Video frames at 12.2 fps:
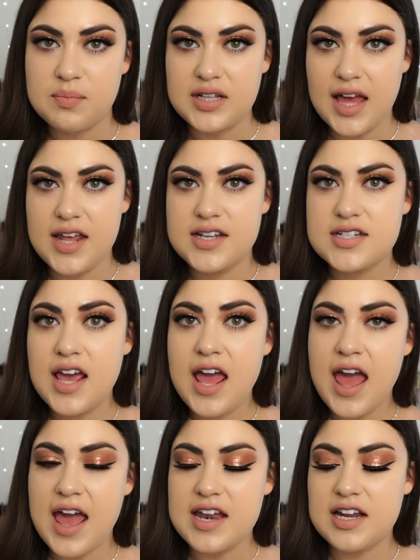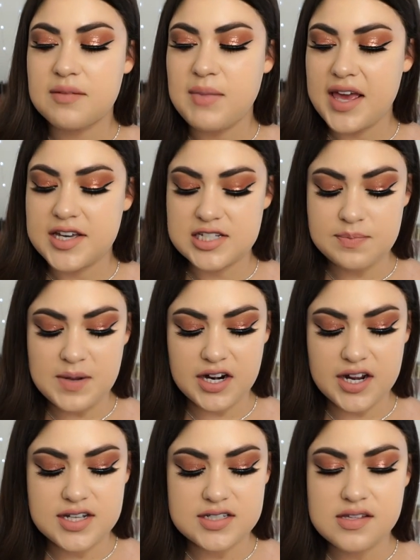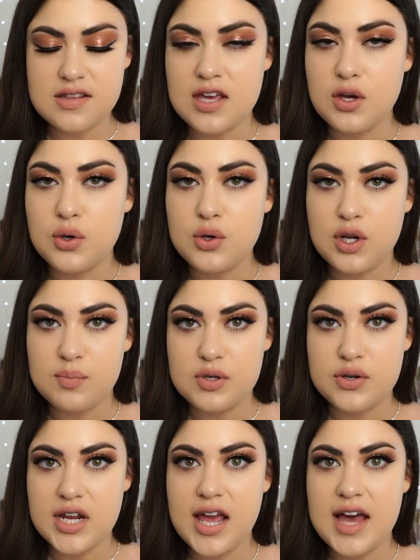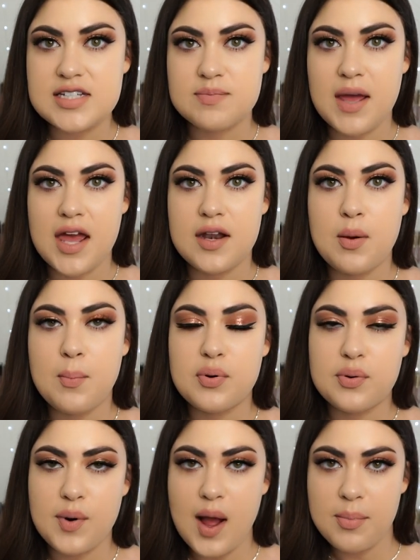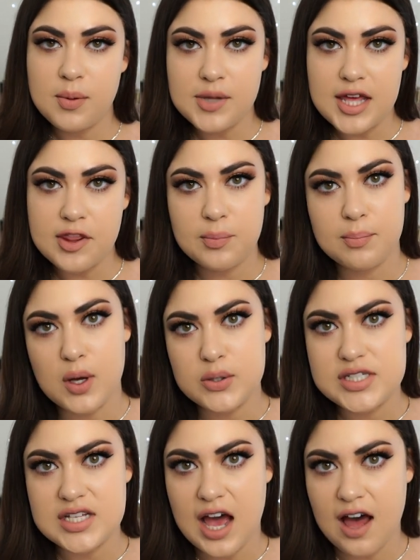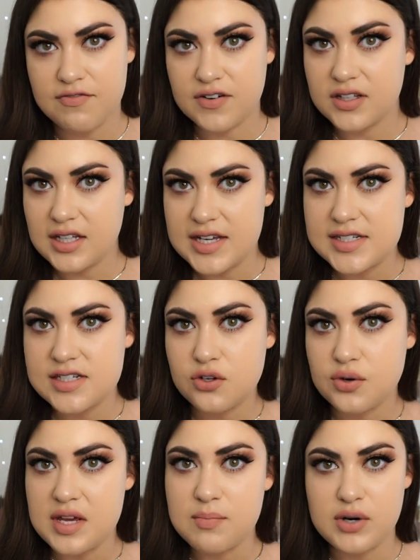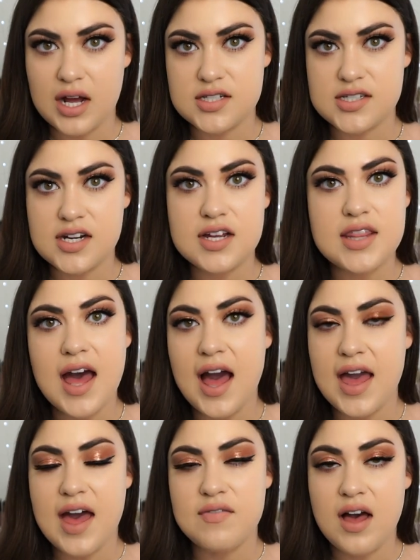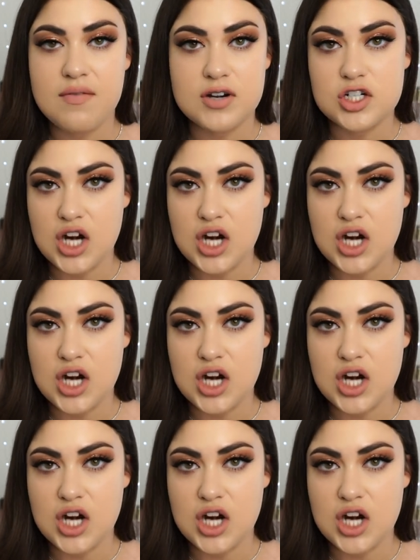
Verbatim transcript: blend. And in my experience, the Huda Beauty has been probably the most effortless cream bronzer that I have ever